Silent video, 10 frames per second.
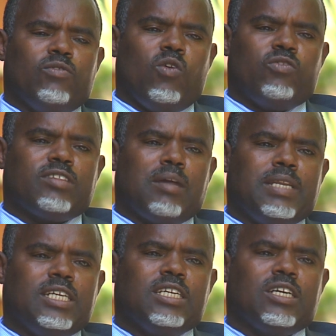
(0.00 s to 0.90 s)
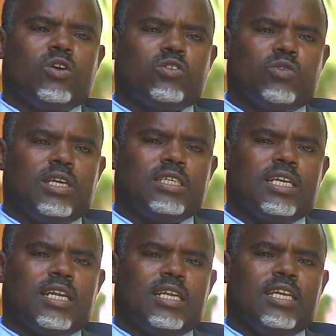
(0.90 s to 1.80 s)
of establishing consulate
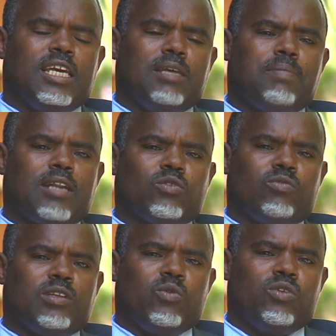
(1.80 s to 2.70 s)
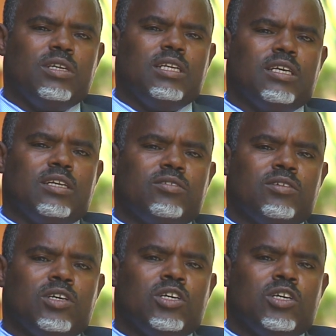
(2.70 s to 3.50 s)
general in any part of the world is